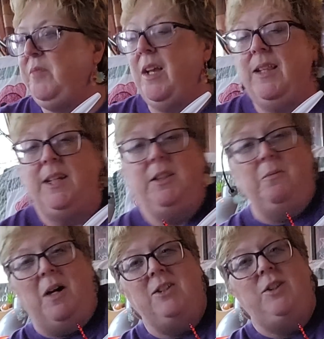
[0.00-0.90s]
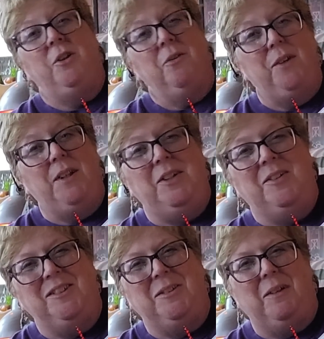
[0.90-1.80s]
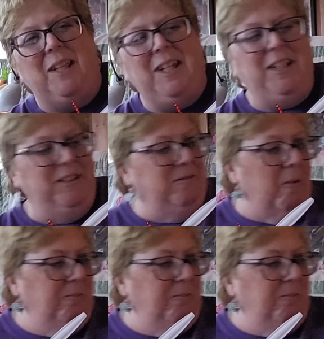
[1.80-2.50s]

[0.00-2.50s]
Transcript: I like to watch your videos while I eat.